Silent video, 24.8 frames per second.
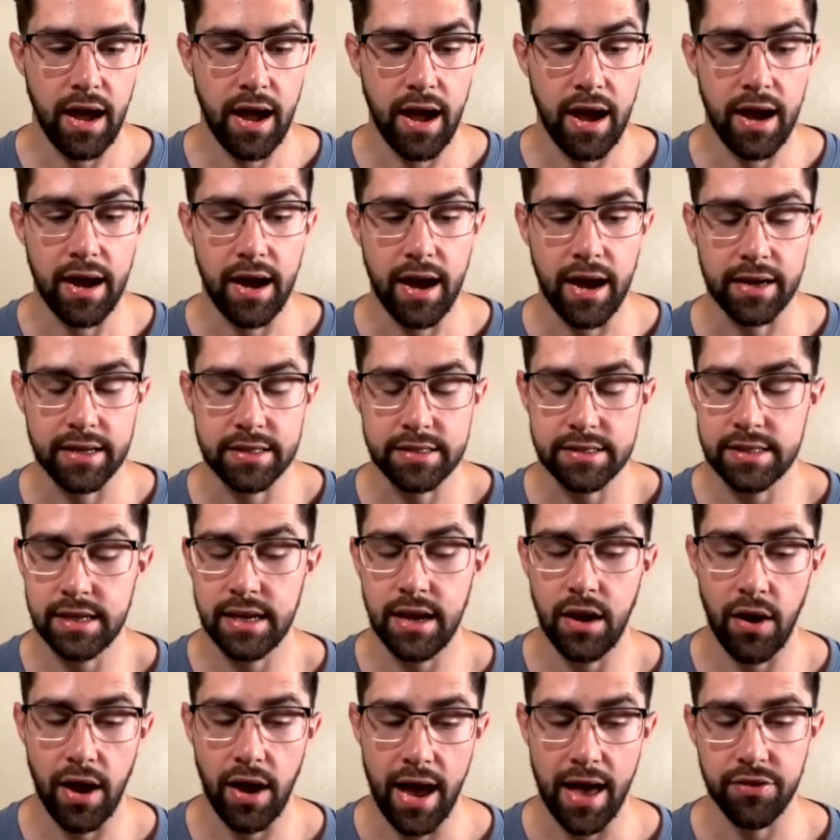I can see
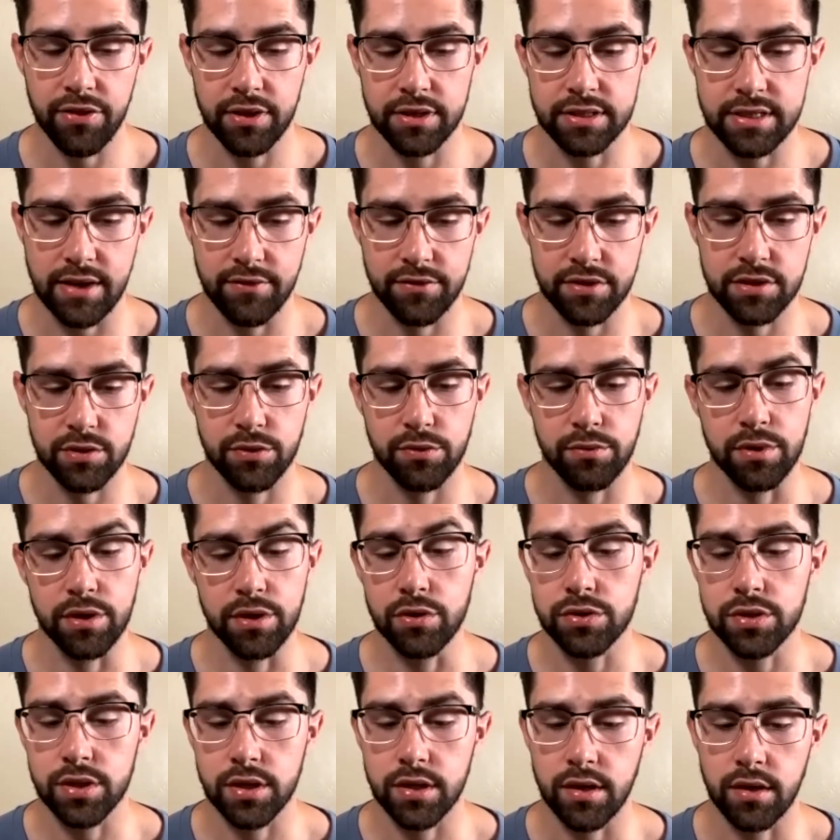how athletes obviously would
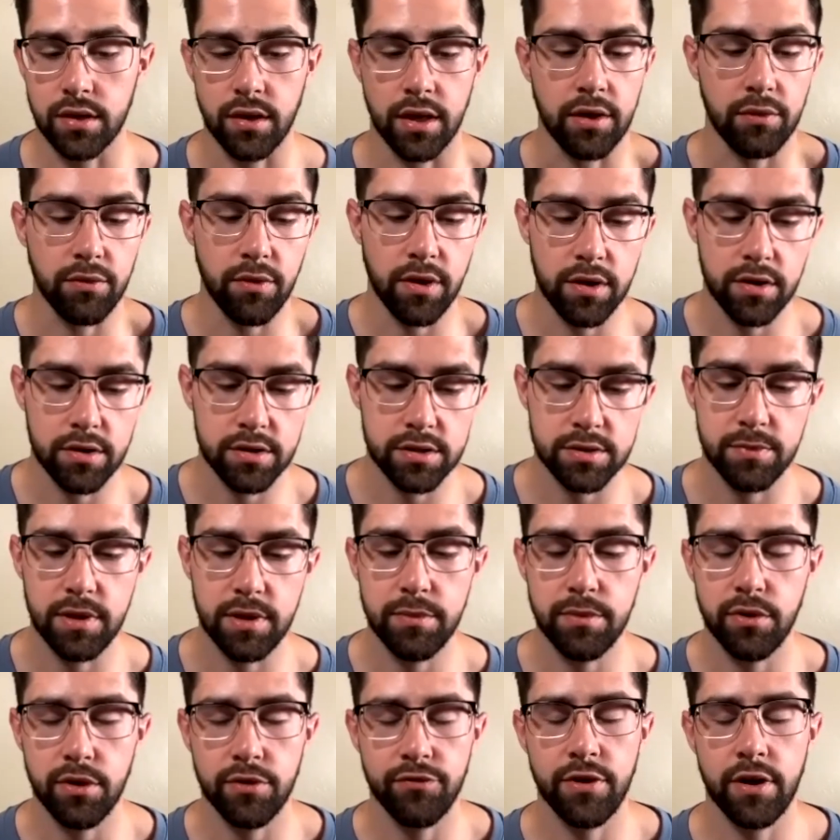use it, and like runners and
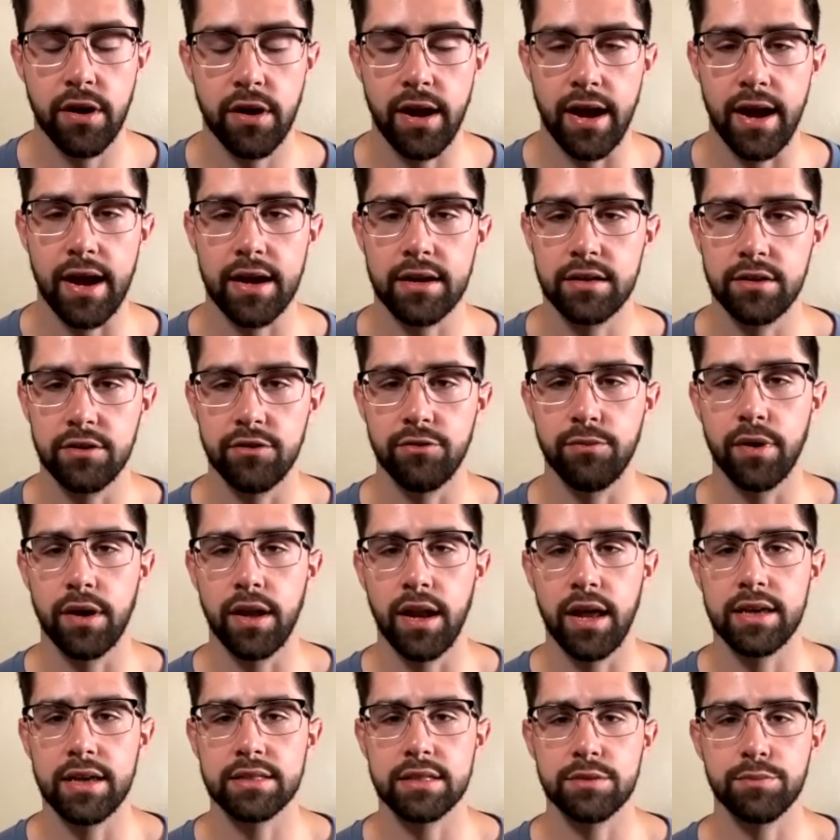people who are very active, but
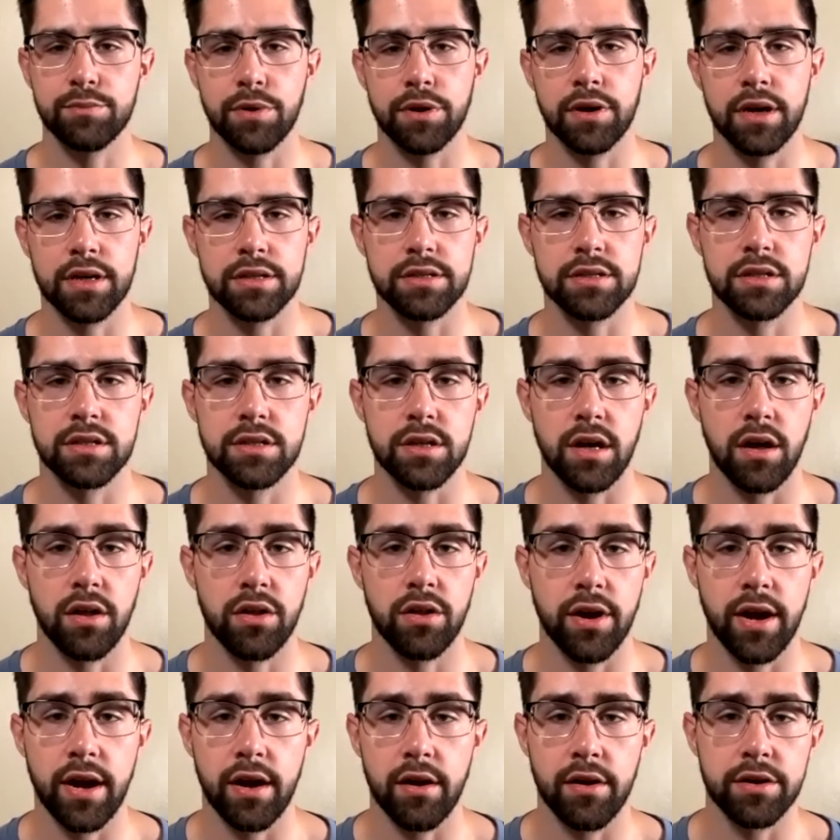has this progressed into
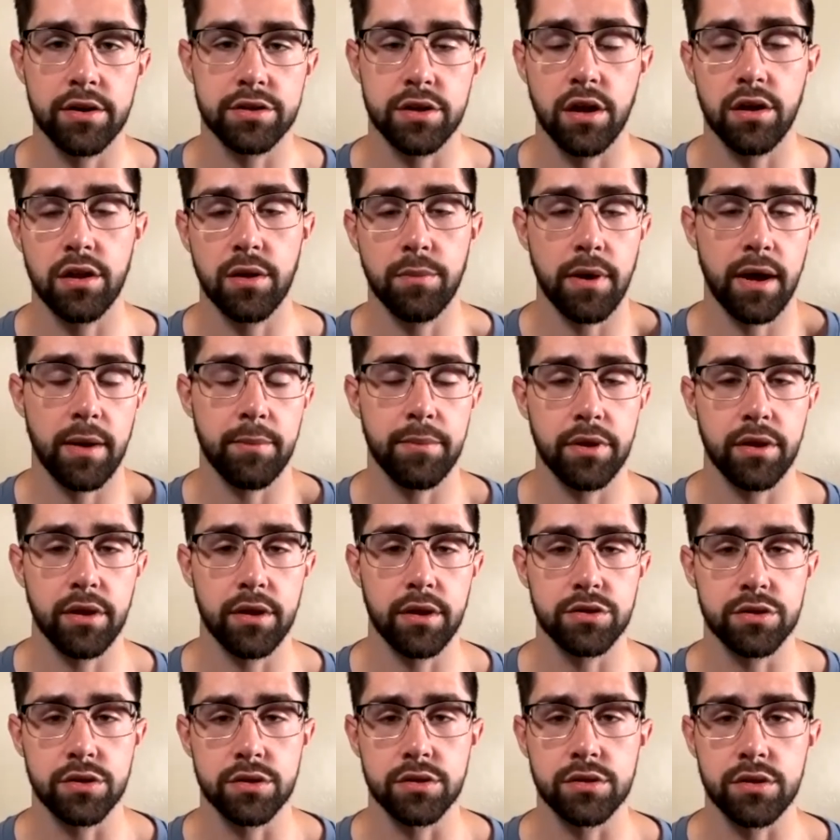other areas, other
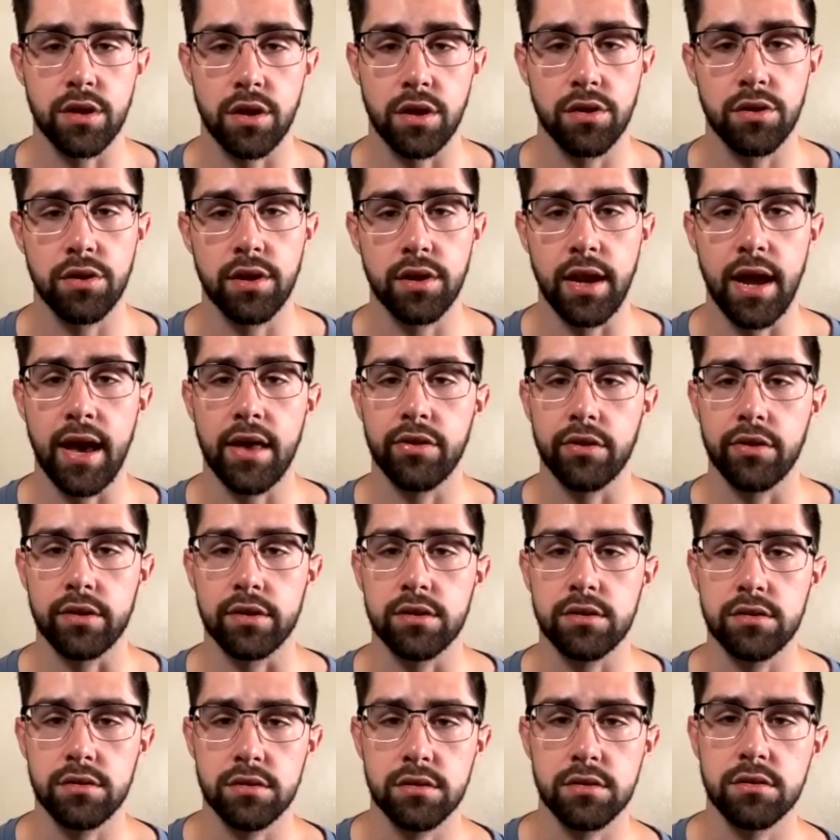populations other than
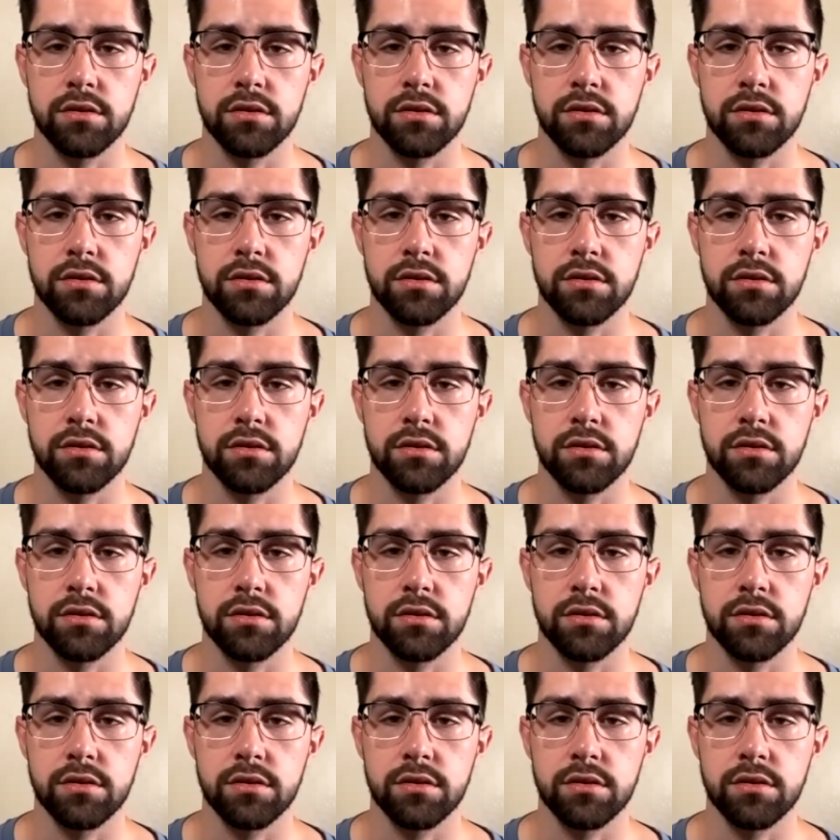athletes?